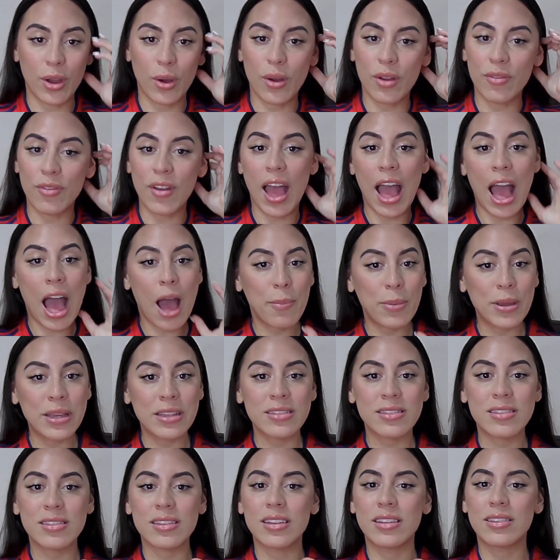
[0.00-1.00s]
If it
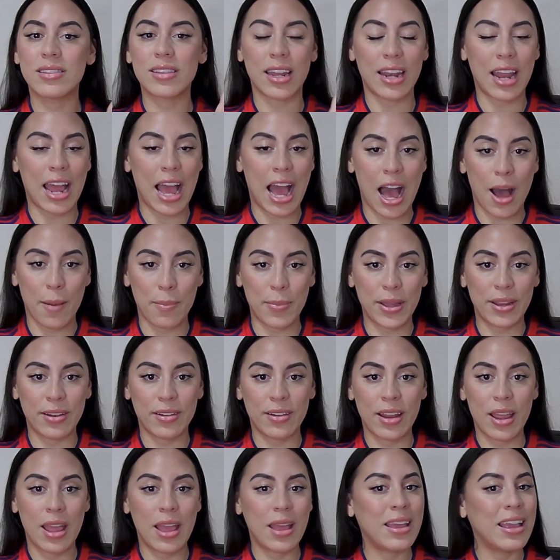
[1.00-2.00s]
happens, it's going to happen.
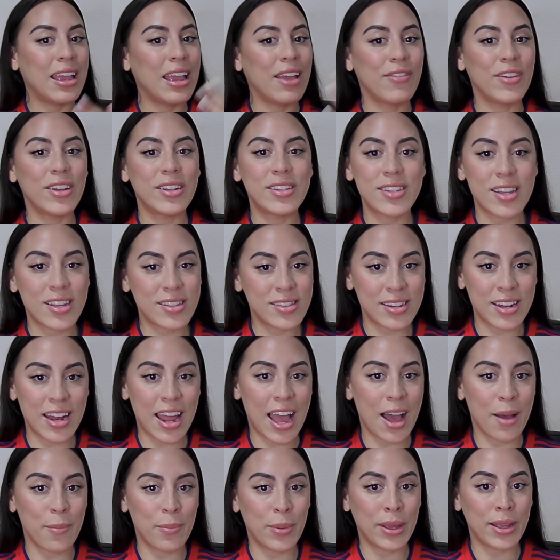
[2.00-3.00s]
If it doesn't
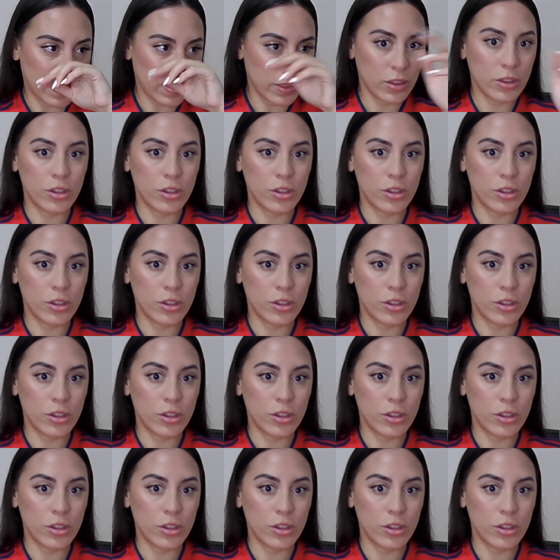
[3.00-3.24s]
happen,